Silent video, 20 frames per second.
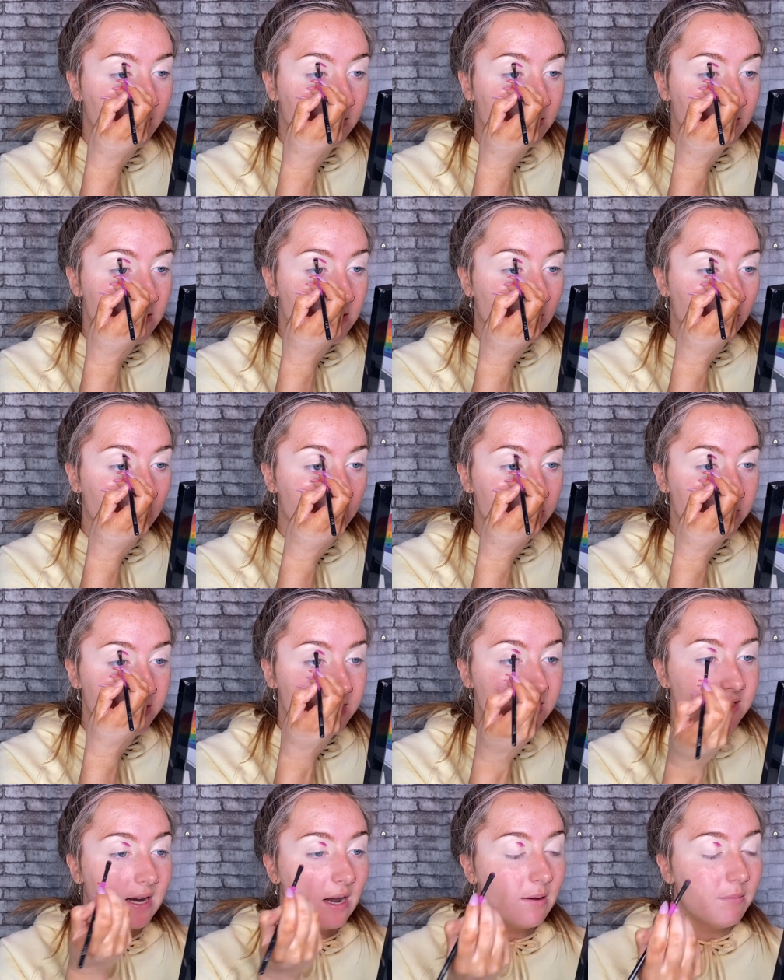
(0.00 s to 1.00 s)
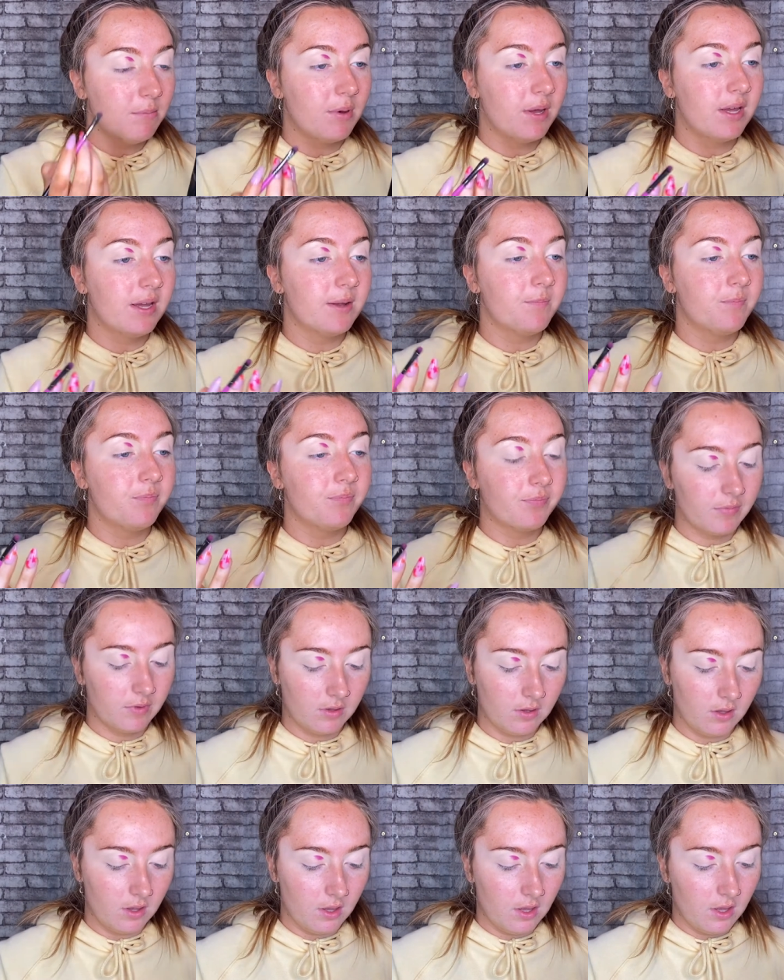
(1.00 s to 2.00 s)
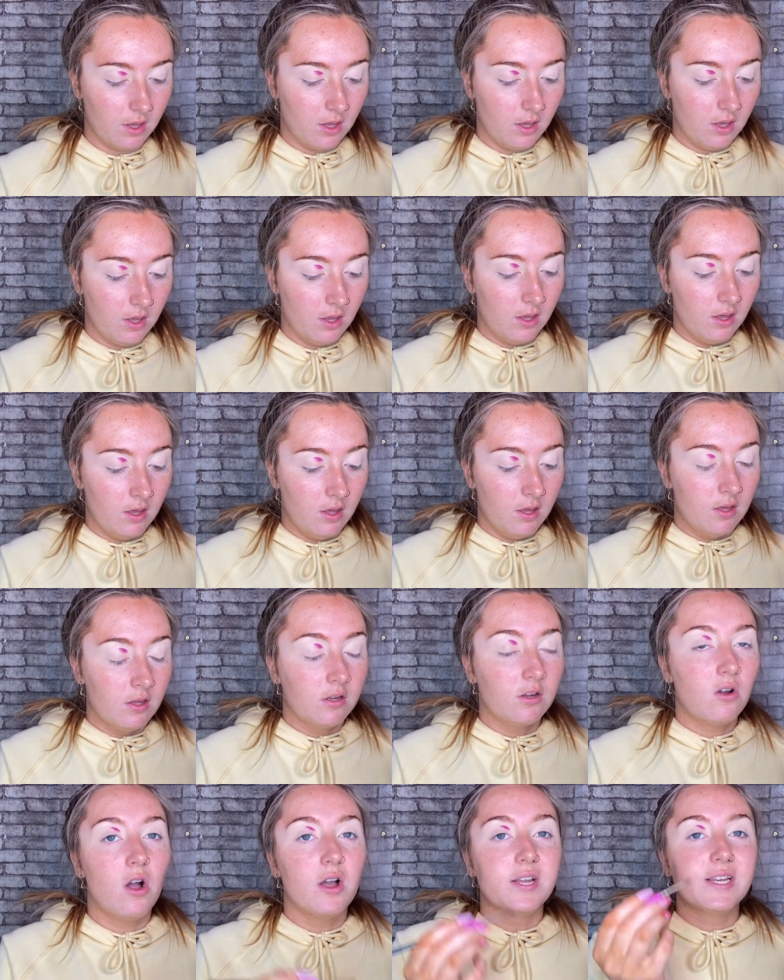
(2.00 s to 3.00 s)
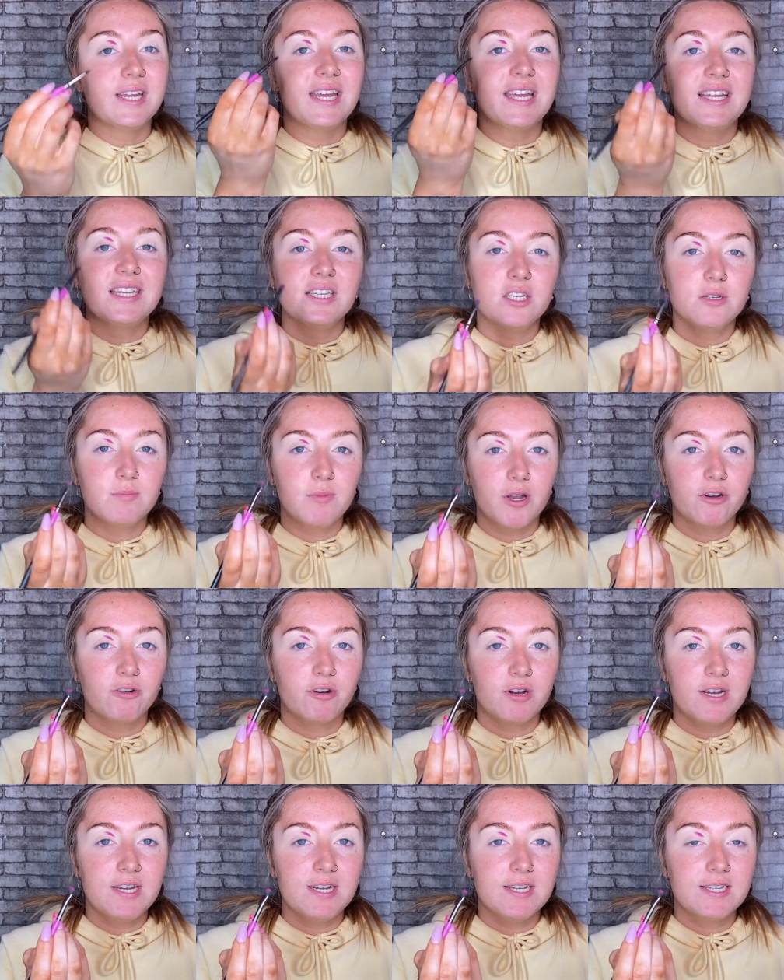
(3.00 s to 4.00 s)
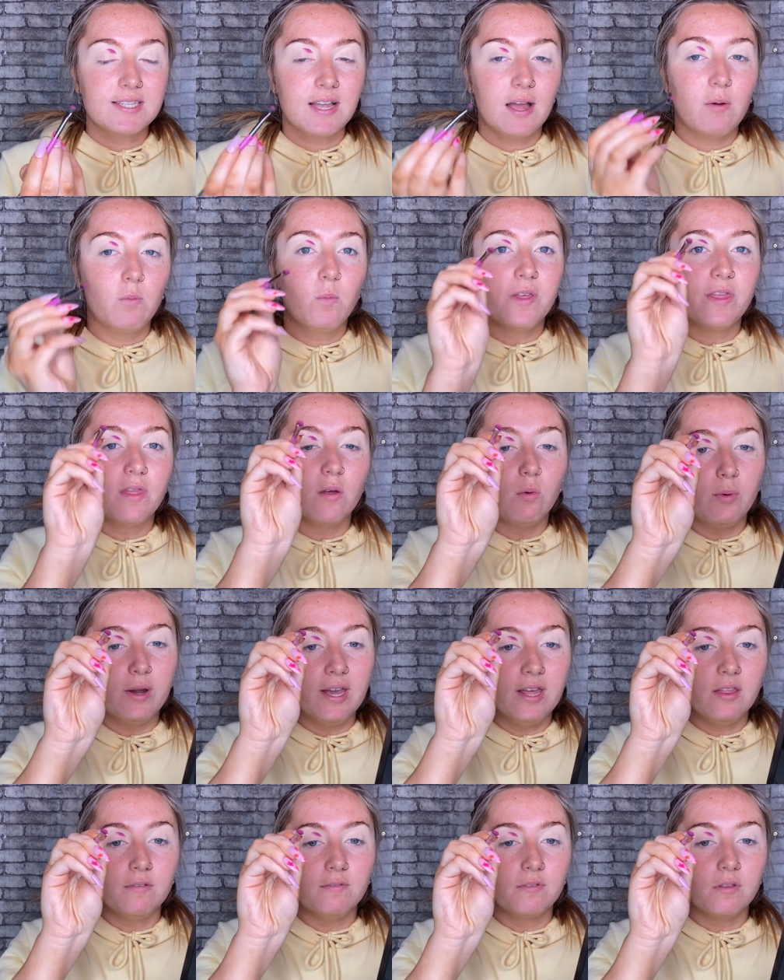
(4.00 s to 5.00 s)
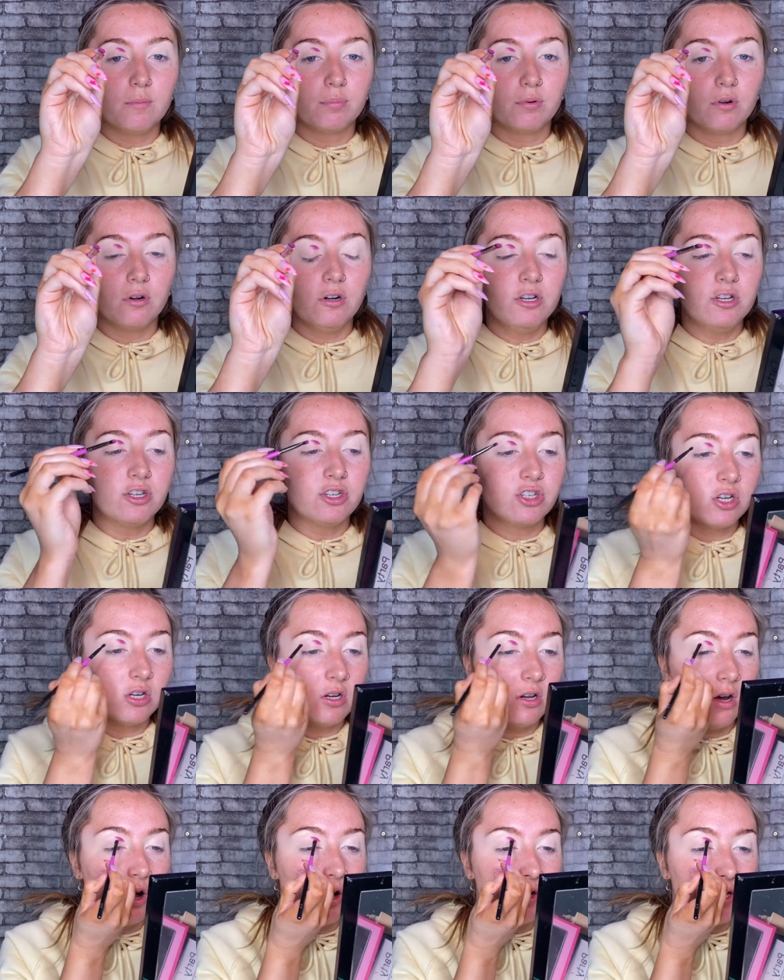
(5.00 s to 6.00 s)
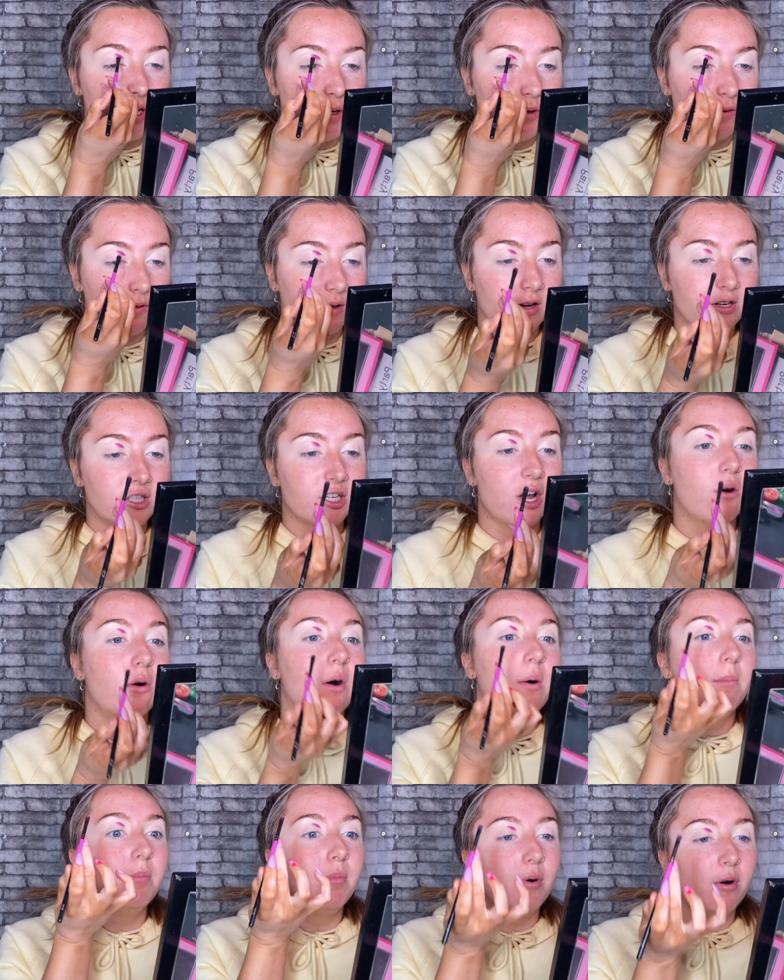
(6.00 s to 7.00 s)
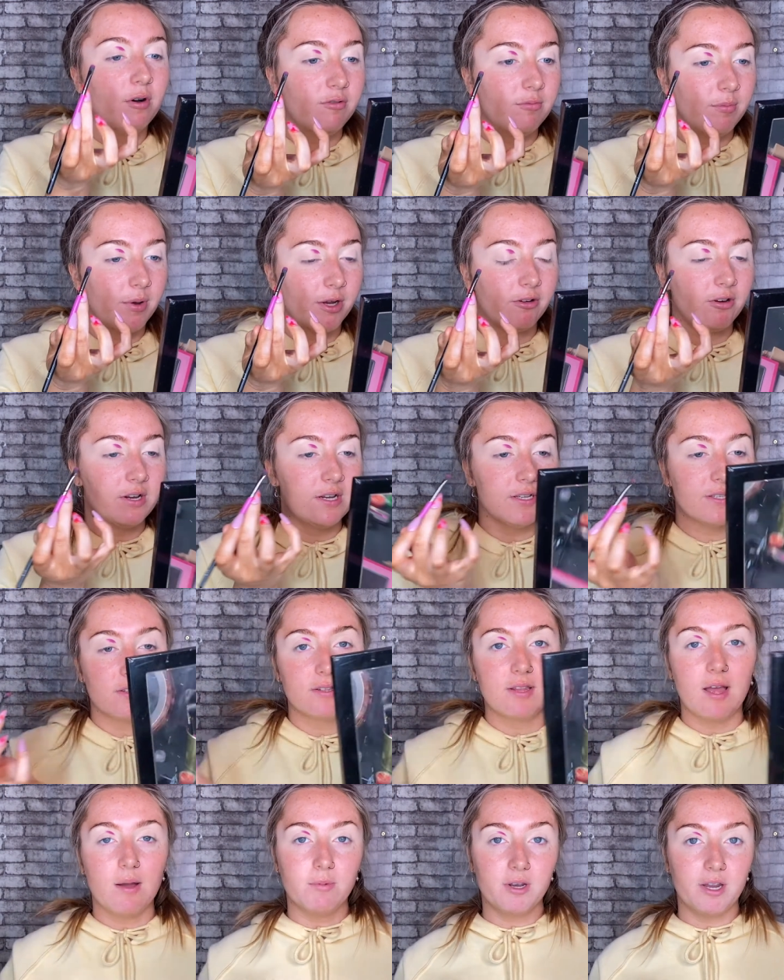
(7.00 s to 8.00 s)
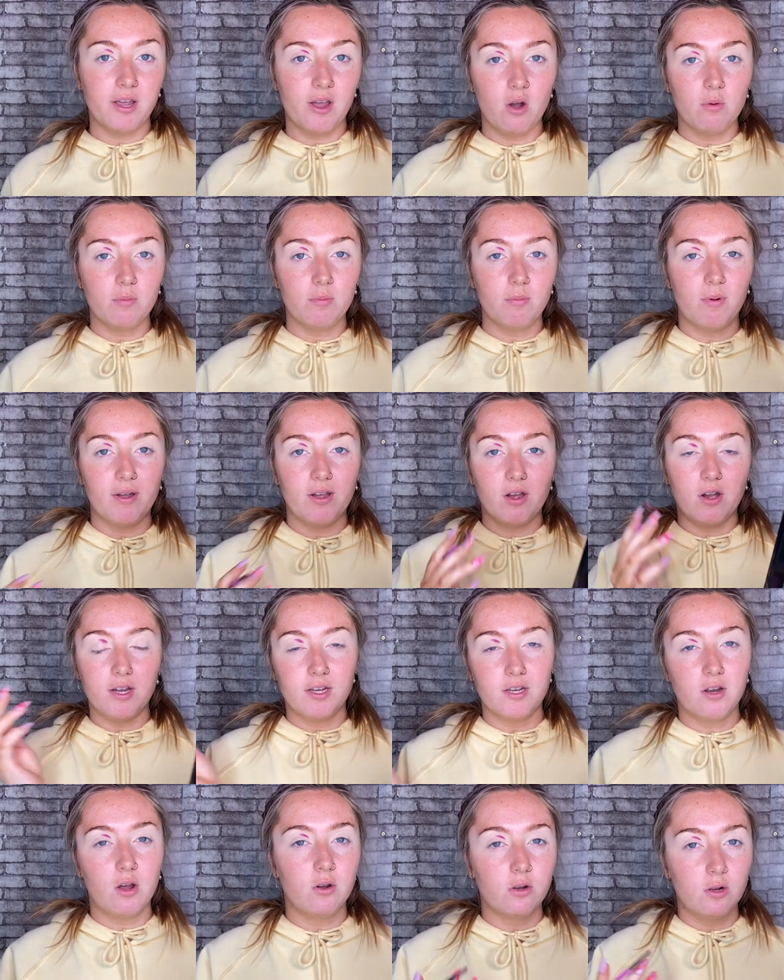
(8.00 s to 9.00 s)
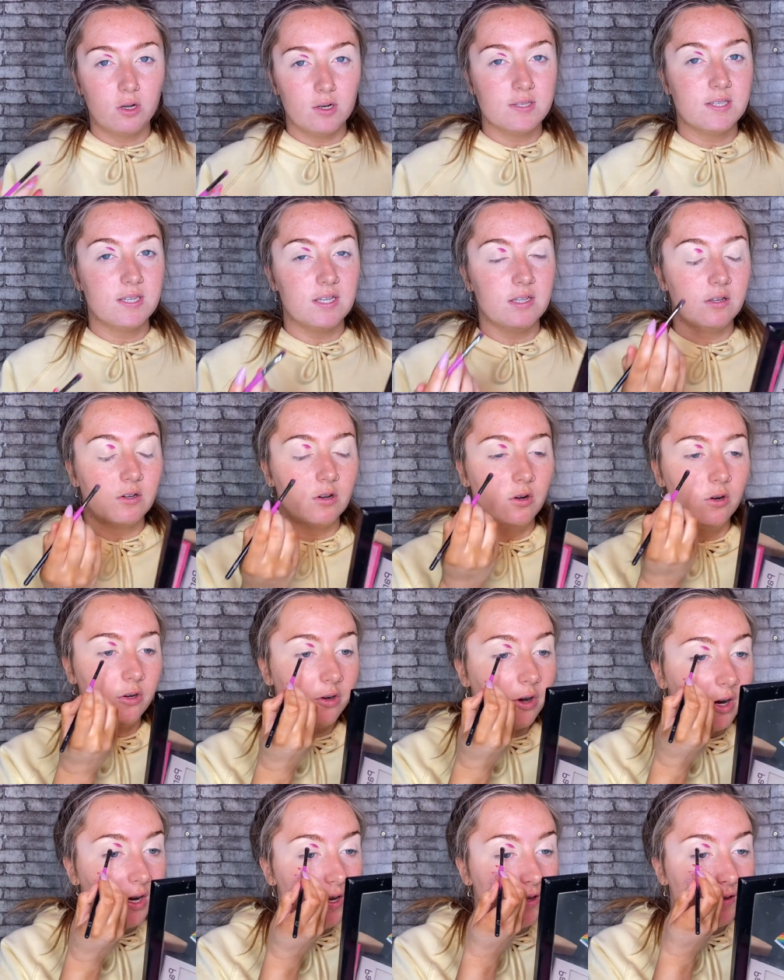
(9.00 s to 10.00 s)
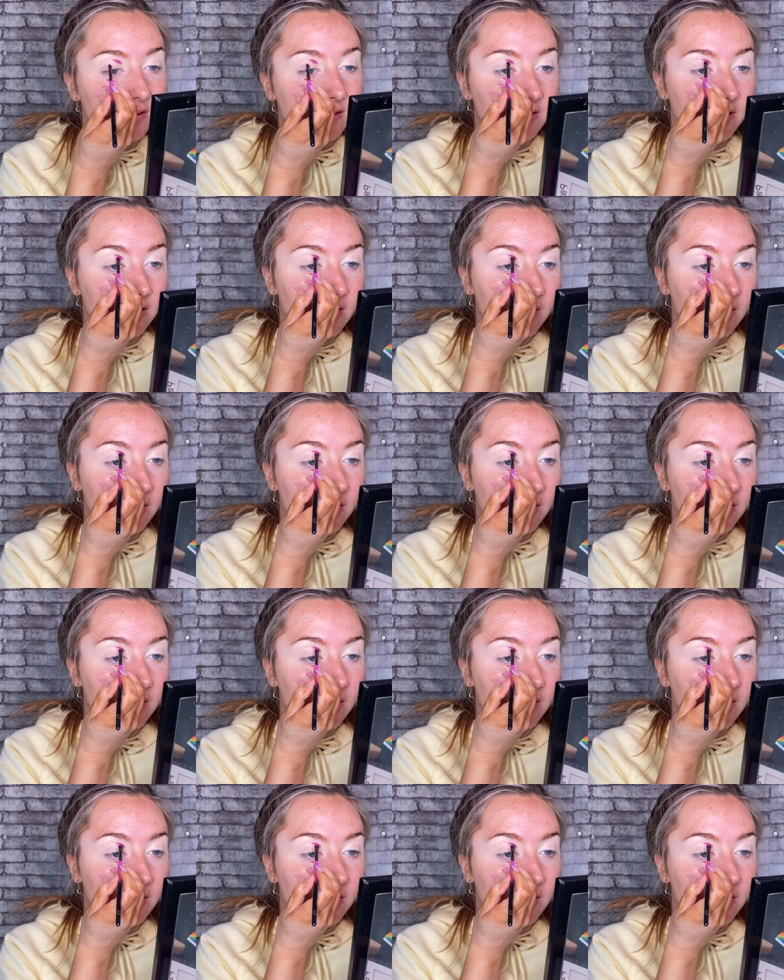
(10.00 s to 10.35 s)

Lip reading: So I just stamp it kind of into my crease, and with the width of the brush, I use that to go above my crease. So then when I open my eye now, I'm going to see the cut crease.